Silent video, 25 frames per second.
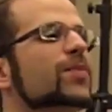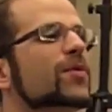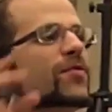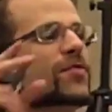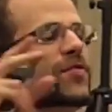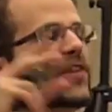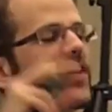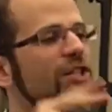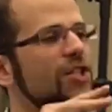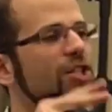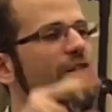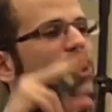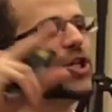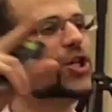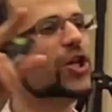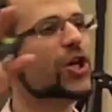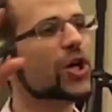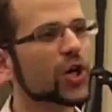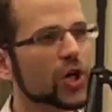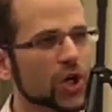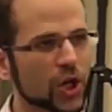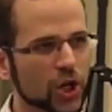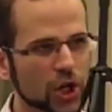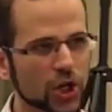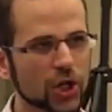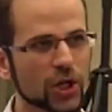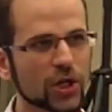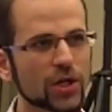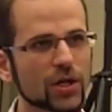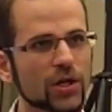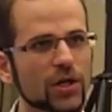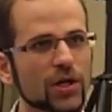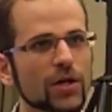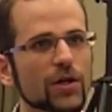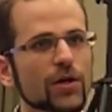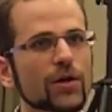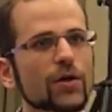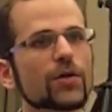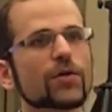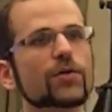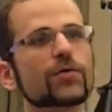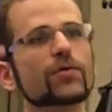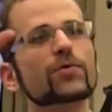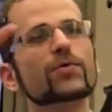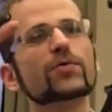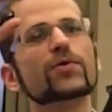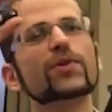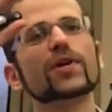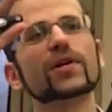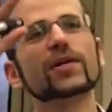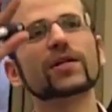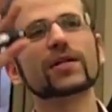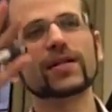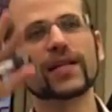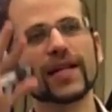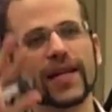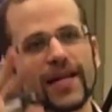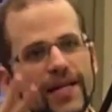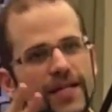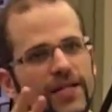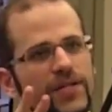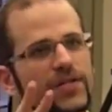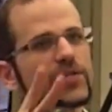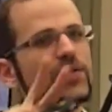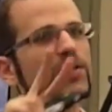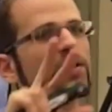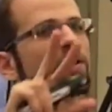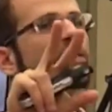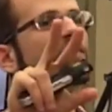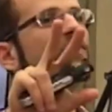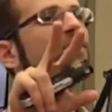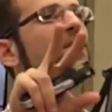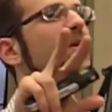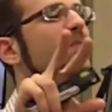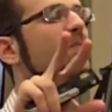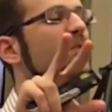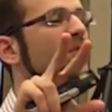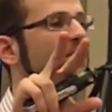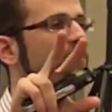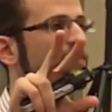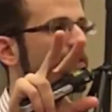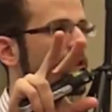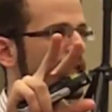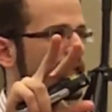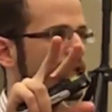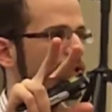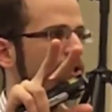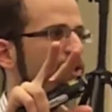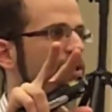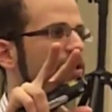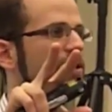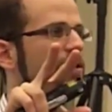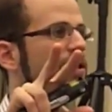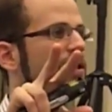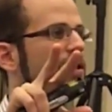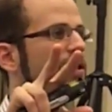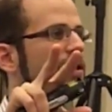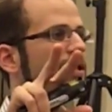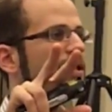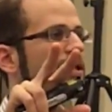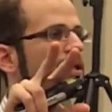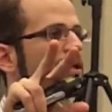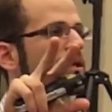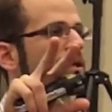the professional through their lens of their profession.